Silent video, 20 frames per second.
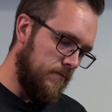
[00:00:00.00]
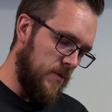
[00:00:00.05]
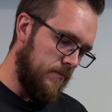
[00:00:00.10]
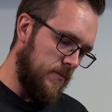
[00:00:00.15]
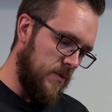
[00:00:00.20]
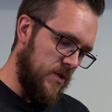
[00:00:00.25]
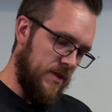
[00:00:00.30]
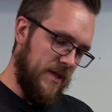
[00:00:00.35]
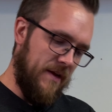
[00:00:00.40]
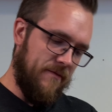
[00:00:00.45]

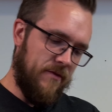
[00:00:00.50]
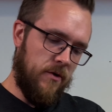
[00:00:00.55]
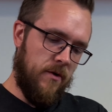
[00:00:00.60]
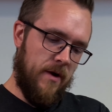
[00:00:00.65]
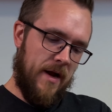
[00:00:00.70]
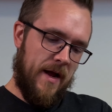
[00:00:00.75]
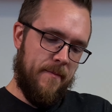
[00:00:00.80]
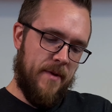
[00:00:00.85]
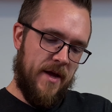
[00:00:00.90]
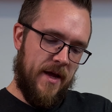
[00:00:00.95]
Just have to
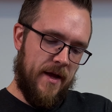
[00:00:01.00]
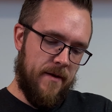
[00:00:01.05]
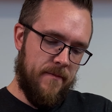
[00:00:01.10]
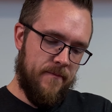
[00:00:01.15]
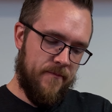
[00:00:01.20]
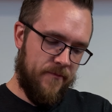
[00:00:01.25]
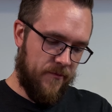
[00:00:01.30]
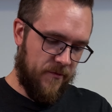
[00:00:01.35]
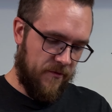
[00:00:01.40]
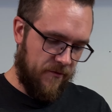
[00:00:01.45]
grab a
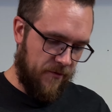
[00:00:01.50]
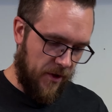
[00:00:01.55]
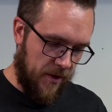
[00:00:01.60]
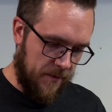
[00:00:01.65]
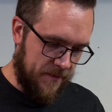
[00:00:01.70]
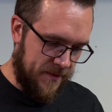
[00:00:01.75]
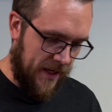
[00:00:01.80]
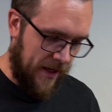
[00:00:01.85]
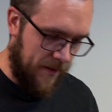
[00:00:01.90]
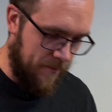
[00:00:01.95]

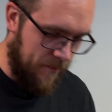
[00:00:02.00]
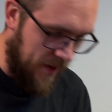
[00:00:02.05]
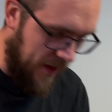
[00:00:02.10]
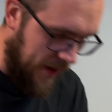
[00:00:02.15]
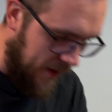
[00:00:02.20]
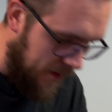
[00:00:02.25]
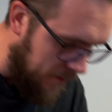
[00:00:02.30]
Phillips head bit